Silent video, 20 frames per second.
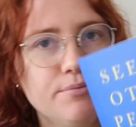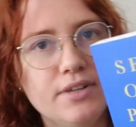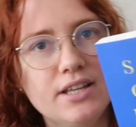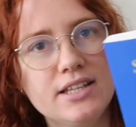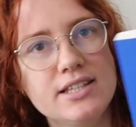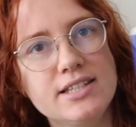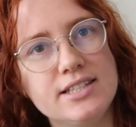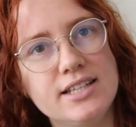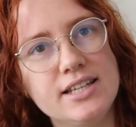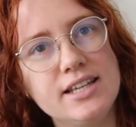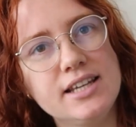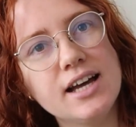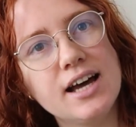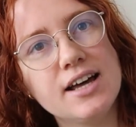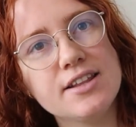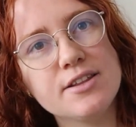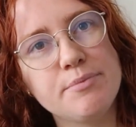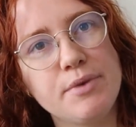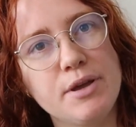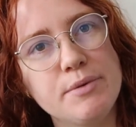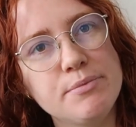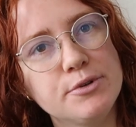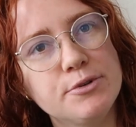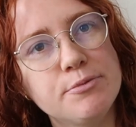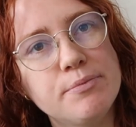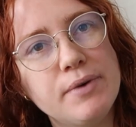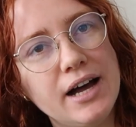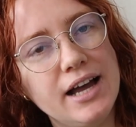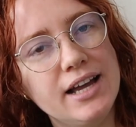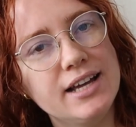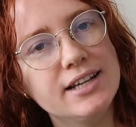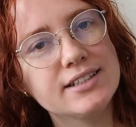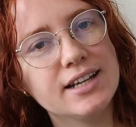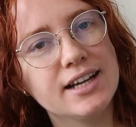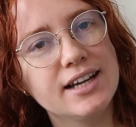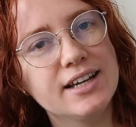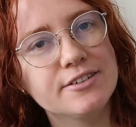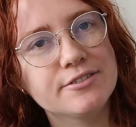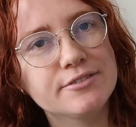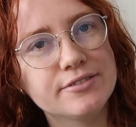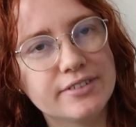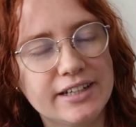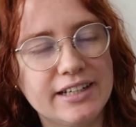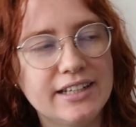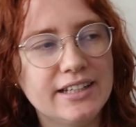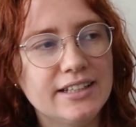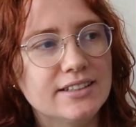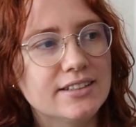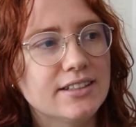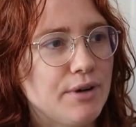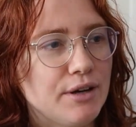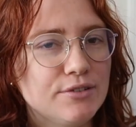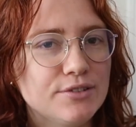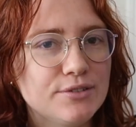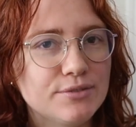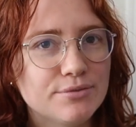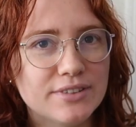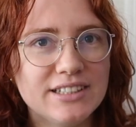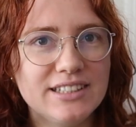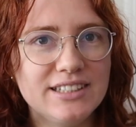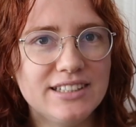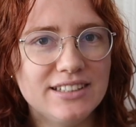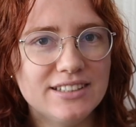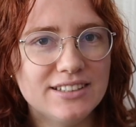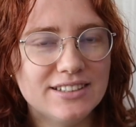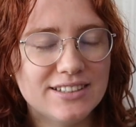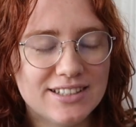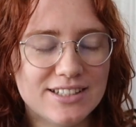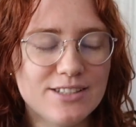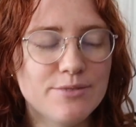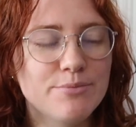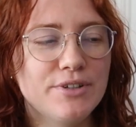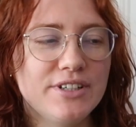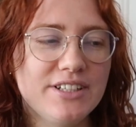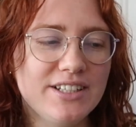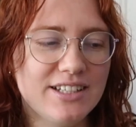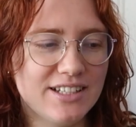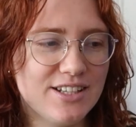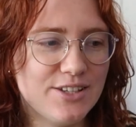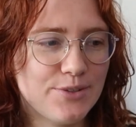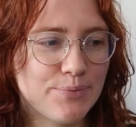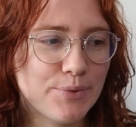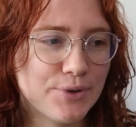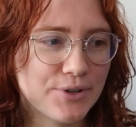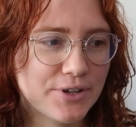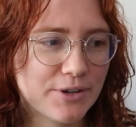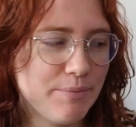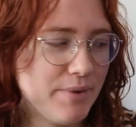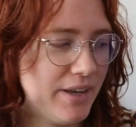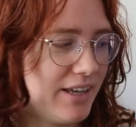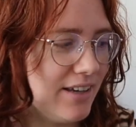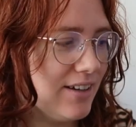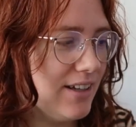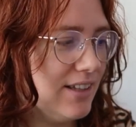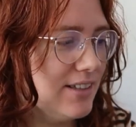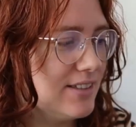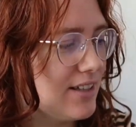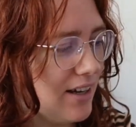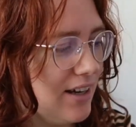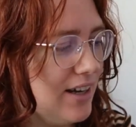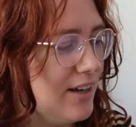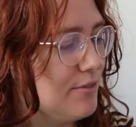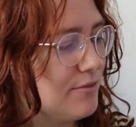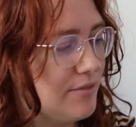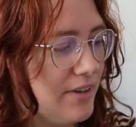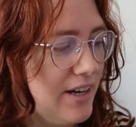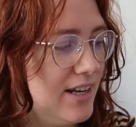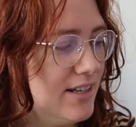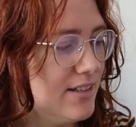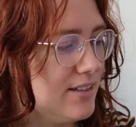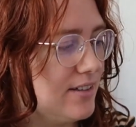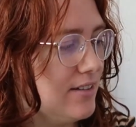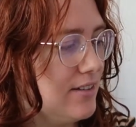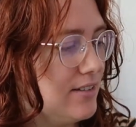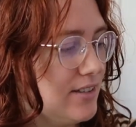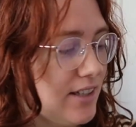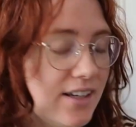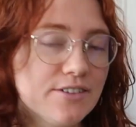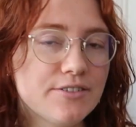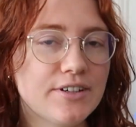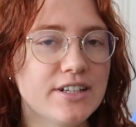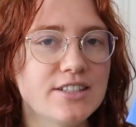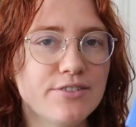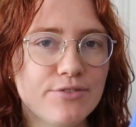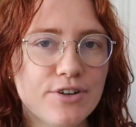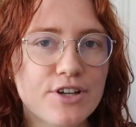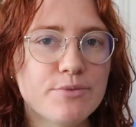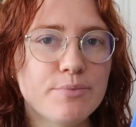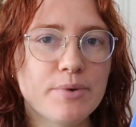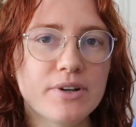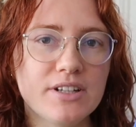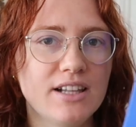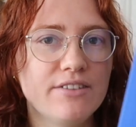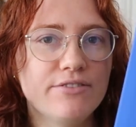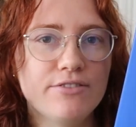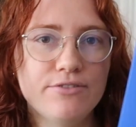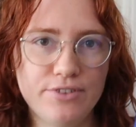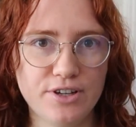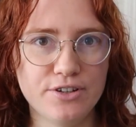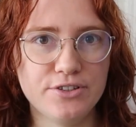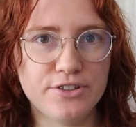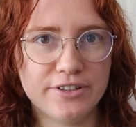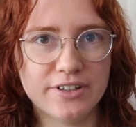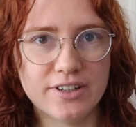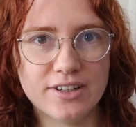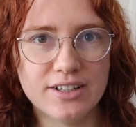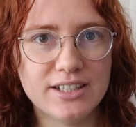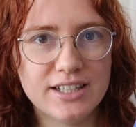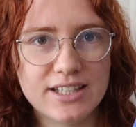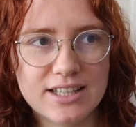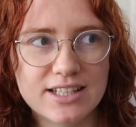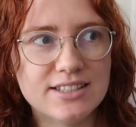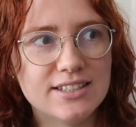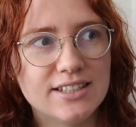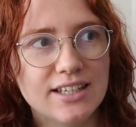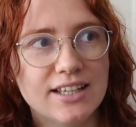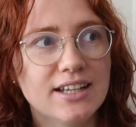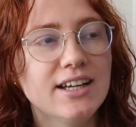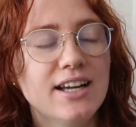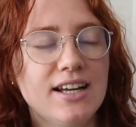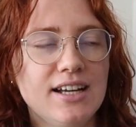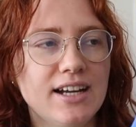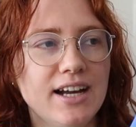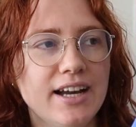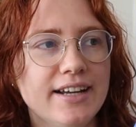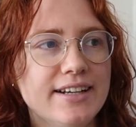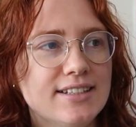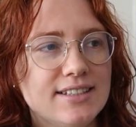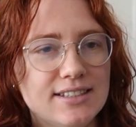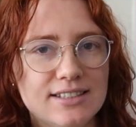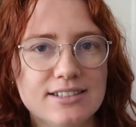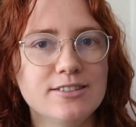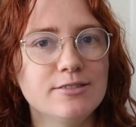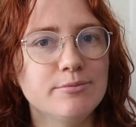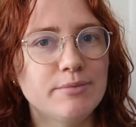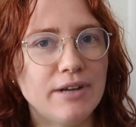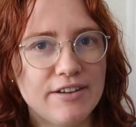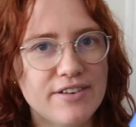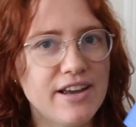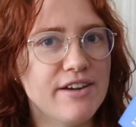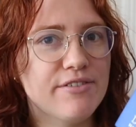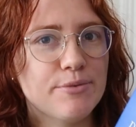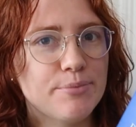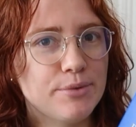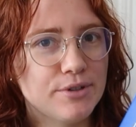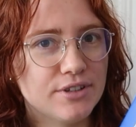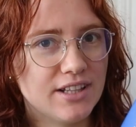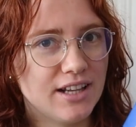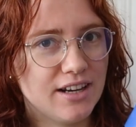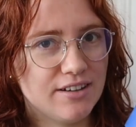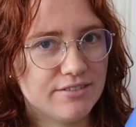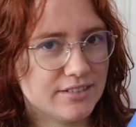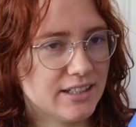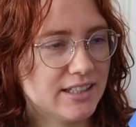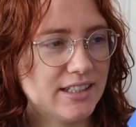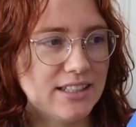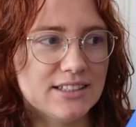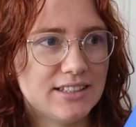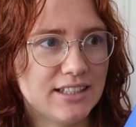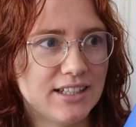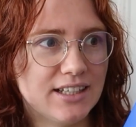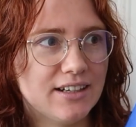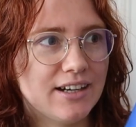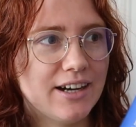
Seeing Other People by Diana Reid. I was really disappointed in this book because I read Diana Reid's first book, Love and Virtue, earlier this year, and it's still my favorite book that I've read this year.